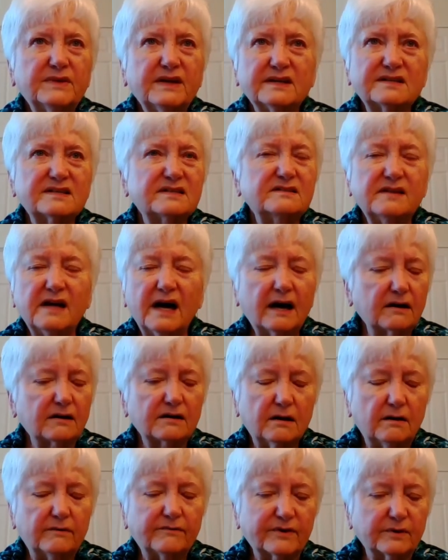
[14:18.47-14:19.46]
It's not a
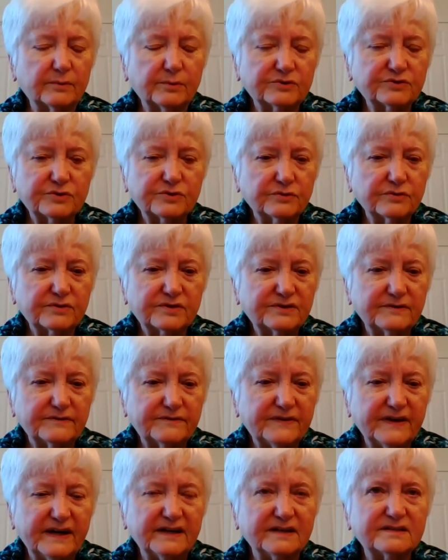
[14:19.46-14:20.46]
comfortable truth to
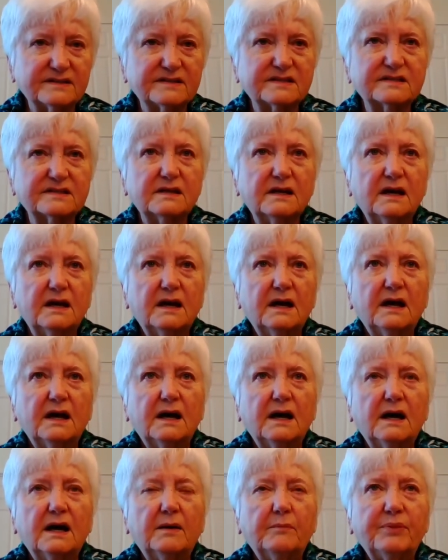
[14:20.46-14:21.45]
face,
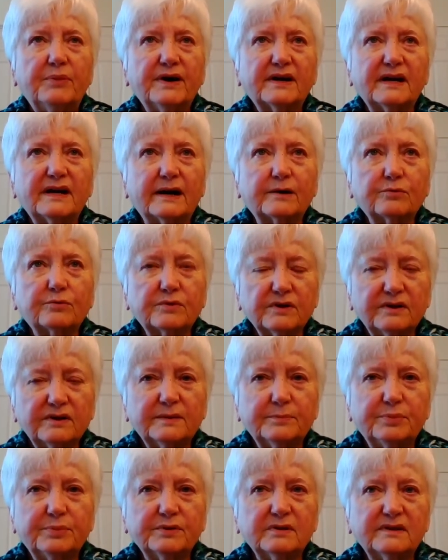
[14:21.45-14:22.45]
but I
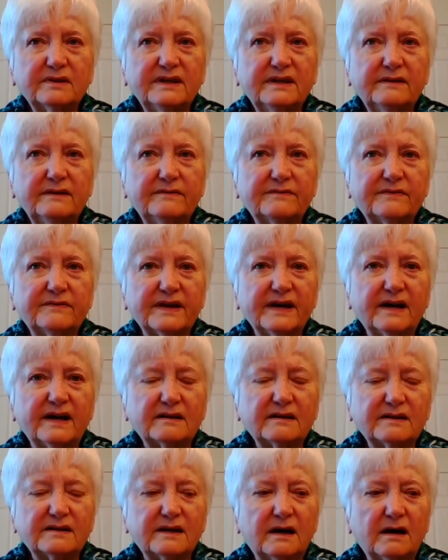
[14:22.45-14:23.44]
really believe
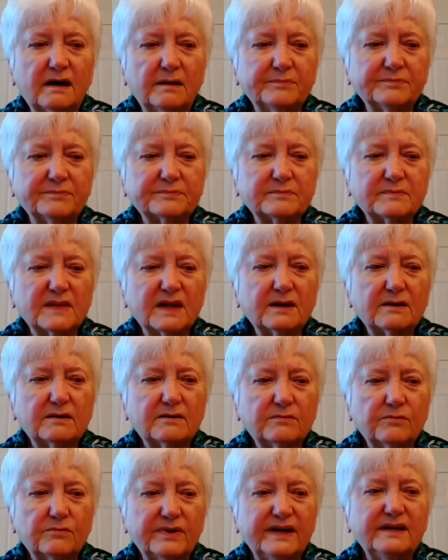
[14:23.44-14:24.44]
that
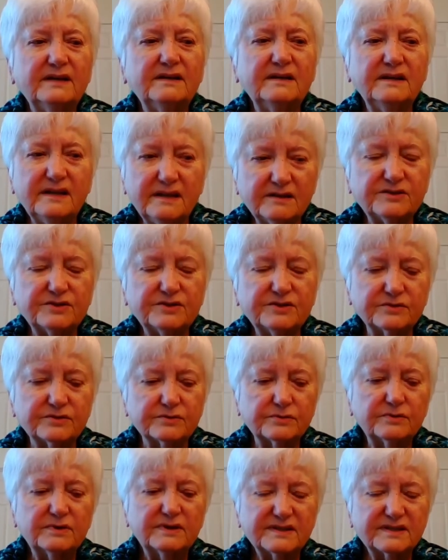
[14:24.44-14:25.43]
we need
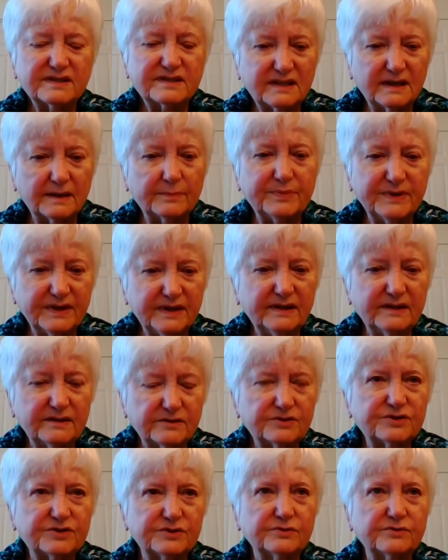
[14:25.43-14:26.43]
to step
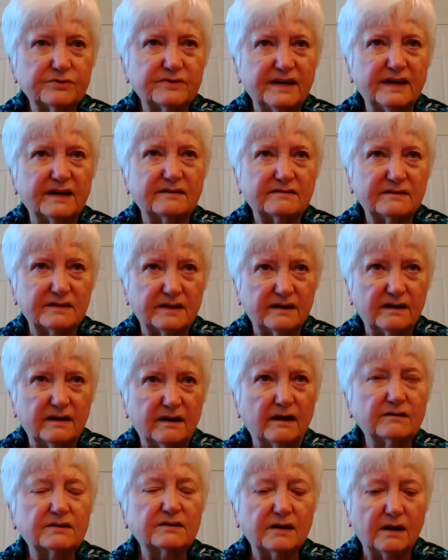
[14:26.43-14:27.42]
into that
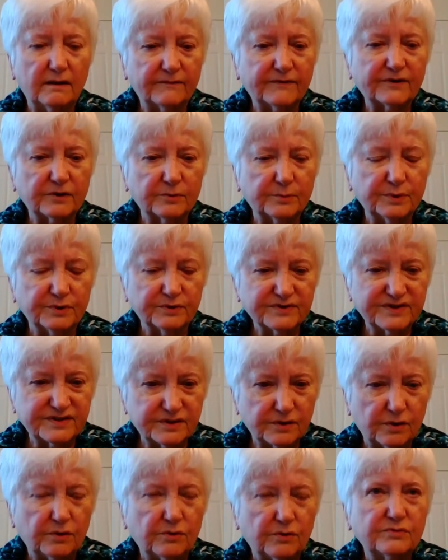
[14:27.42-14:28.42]
uncomfortable
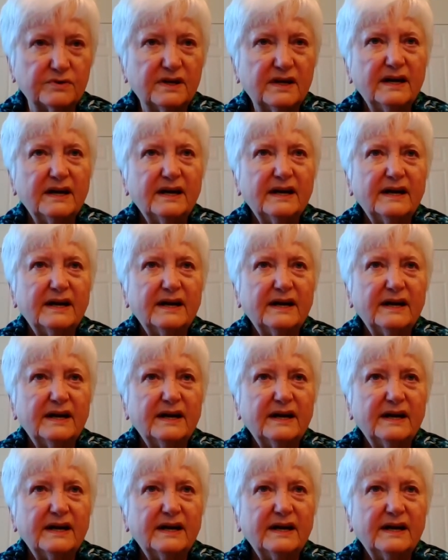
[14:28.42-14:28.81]
zone,